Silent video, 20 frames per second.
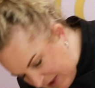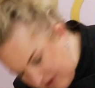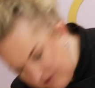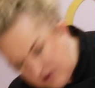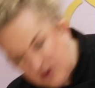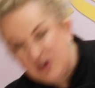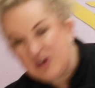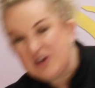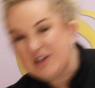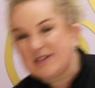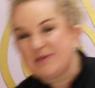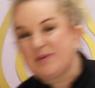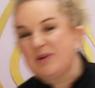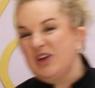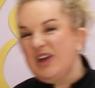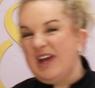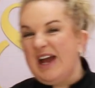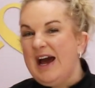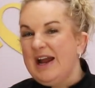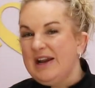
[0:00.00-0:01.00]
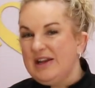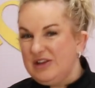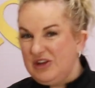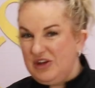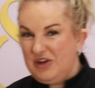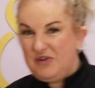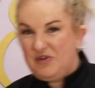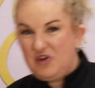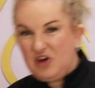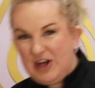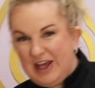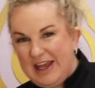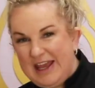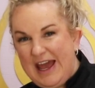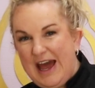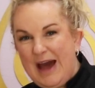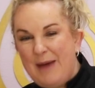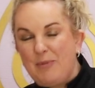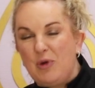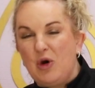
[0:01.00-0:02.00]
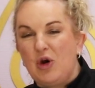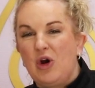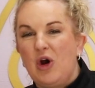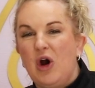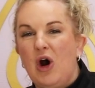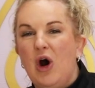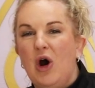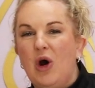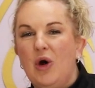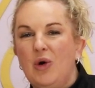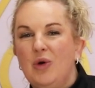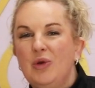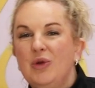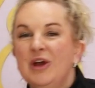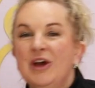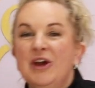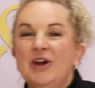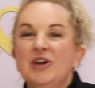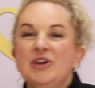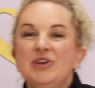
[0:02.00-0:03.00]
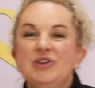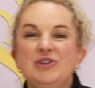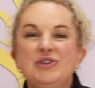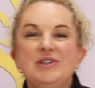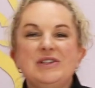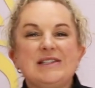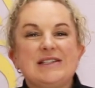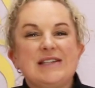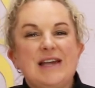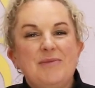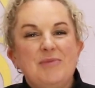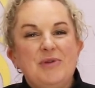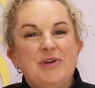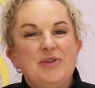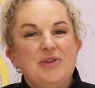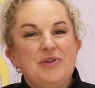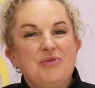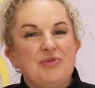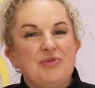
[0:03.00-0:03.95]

If you notice when you cut it that you've got a gap or a hole, use some of the